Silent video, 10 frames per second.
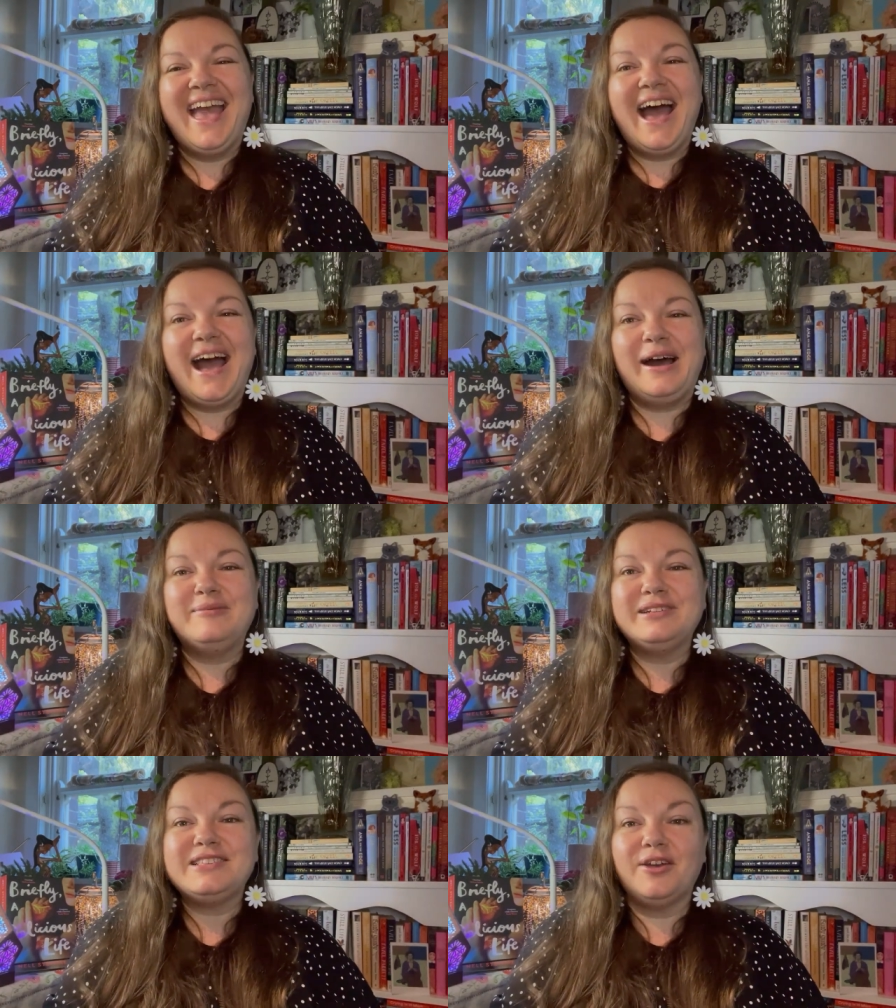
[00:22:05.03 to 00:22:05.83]

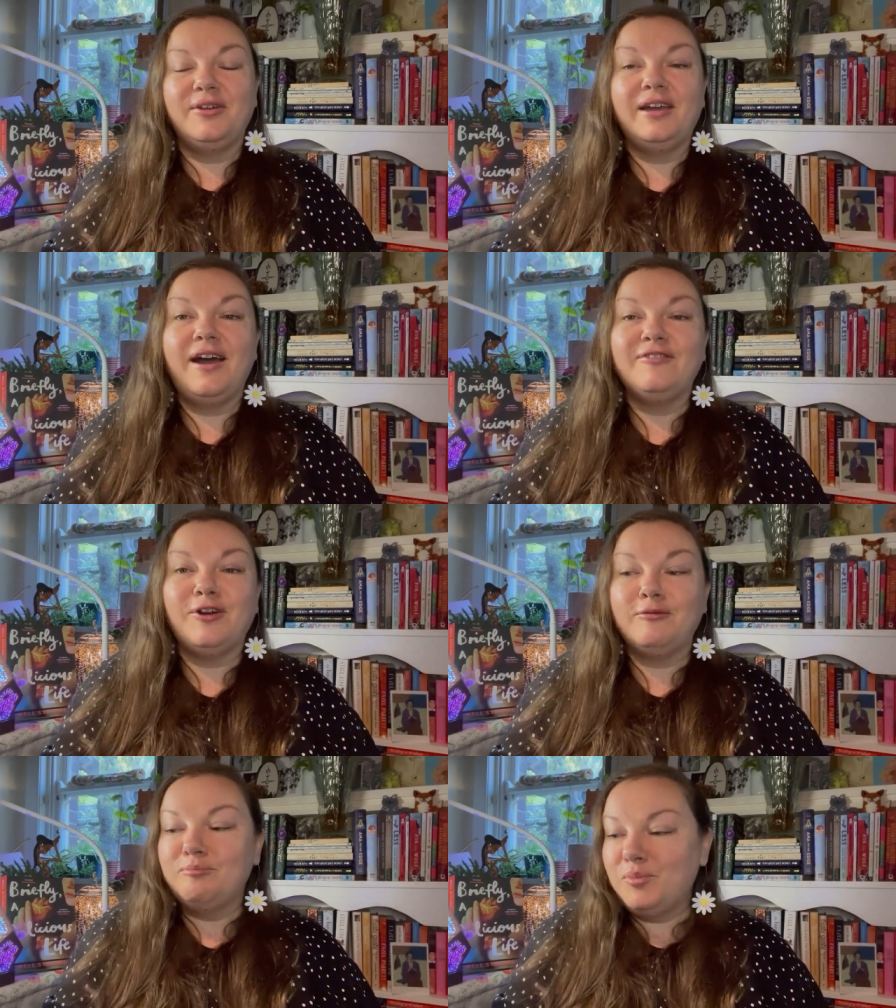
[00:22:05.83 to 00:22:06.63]
um, so I've
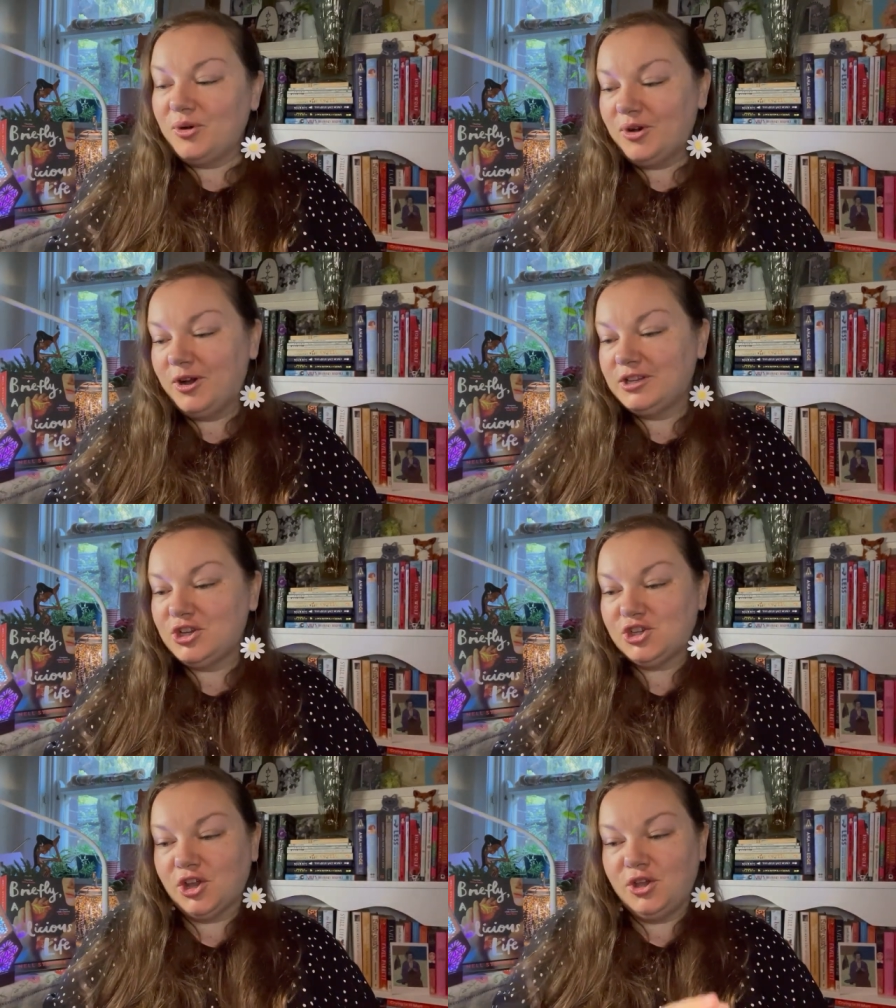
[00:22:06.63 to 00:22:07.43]
got more to
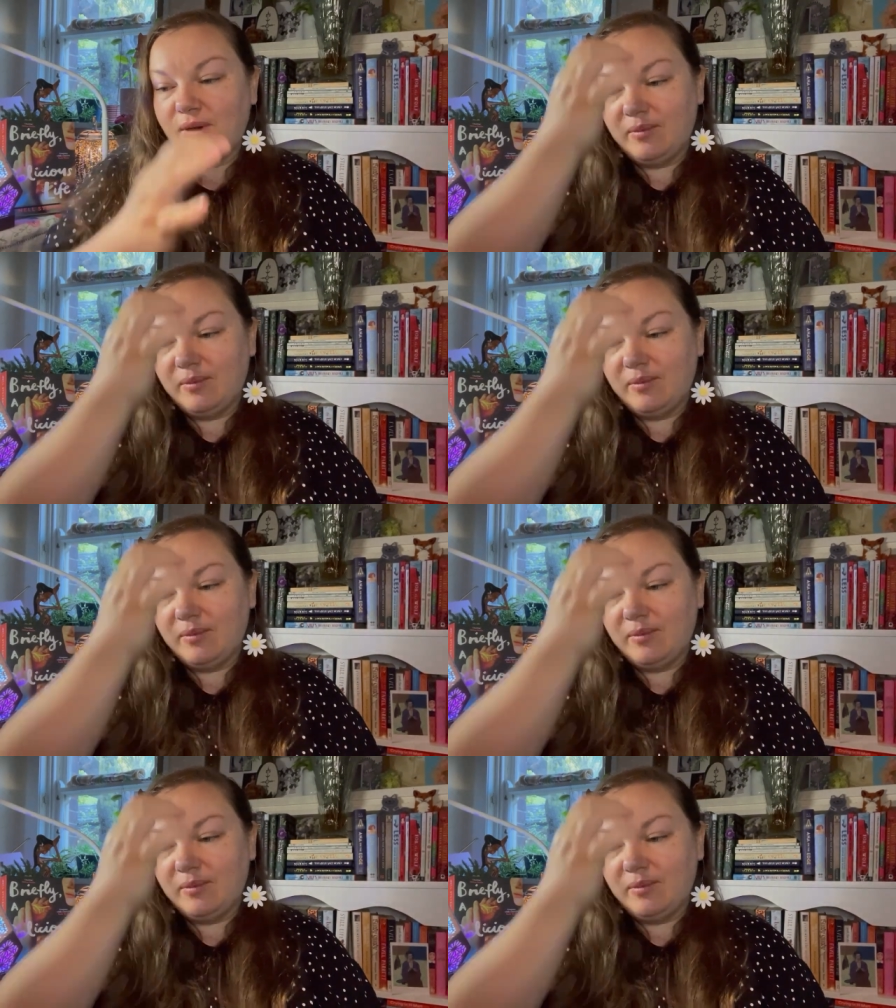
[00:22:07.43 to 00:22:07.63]
show you.